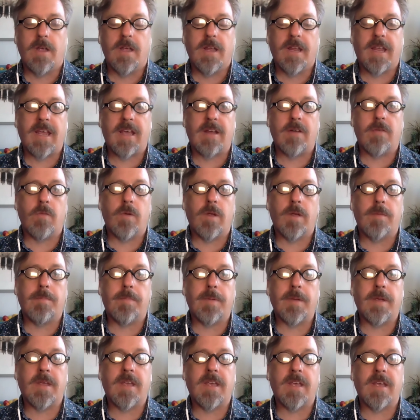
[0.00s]
Can we
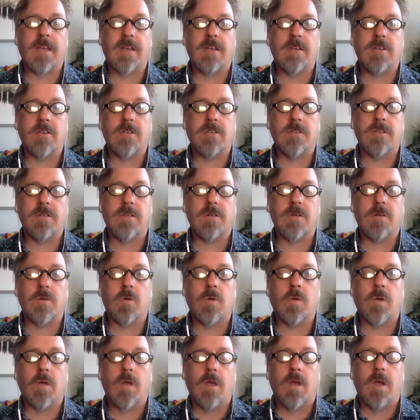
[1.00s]
begin
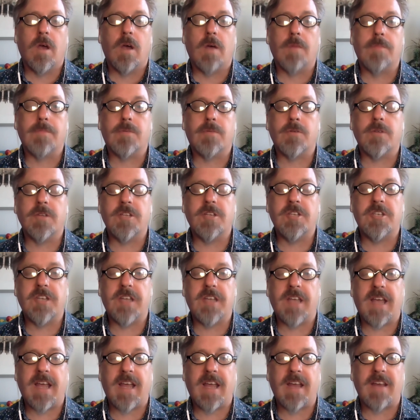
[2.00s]
to
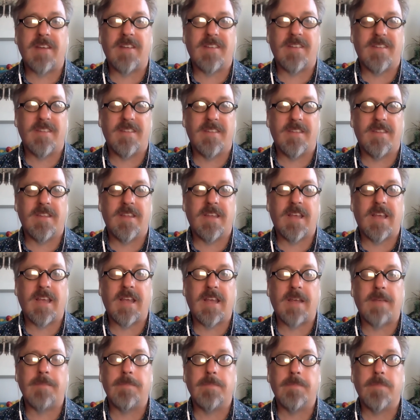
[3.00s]
appreciate
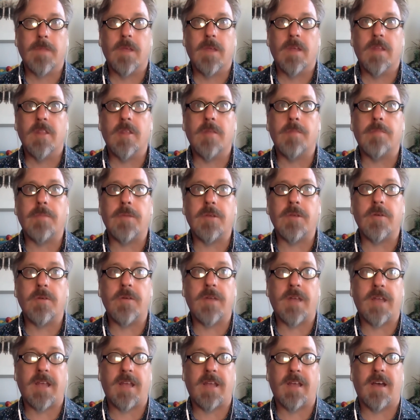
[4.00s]
the
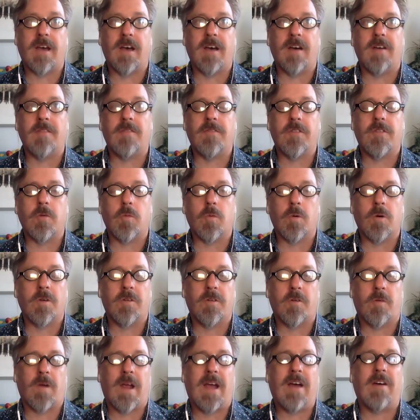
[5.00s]
beauty of the world
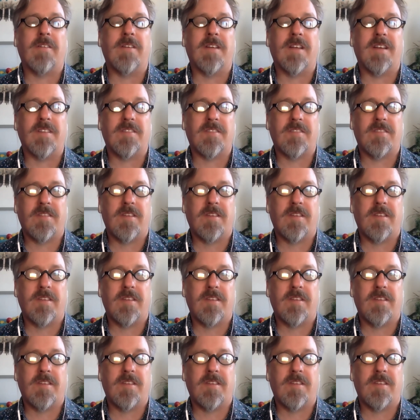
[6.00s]
around us,